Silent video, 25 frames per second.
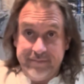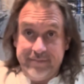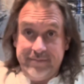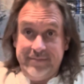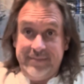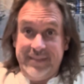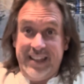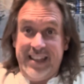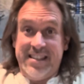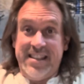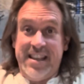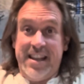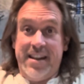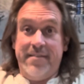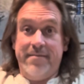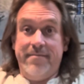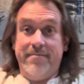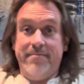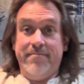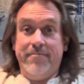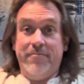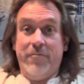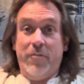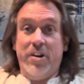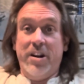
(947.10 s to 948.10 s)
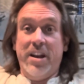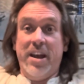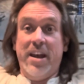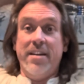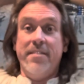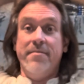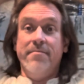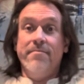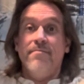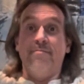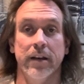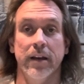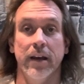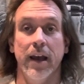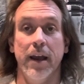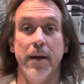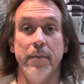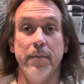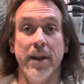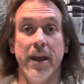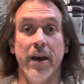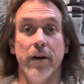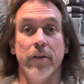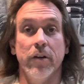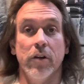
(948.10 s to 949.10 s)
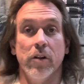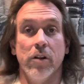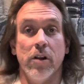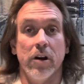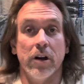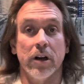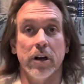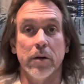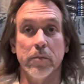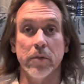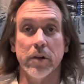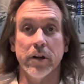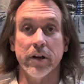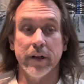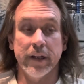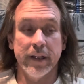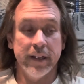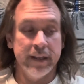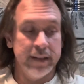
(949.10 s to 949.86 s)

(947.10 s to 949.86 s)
That's it. We're done. I'm now no longer blurry.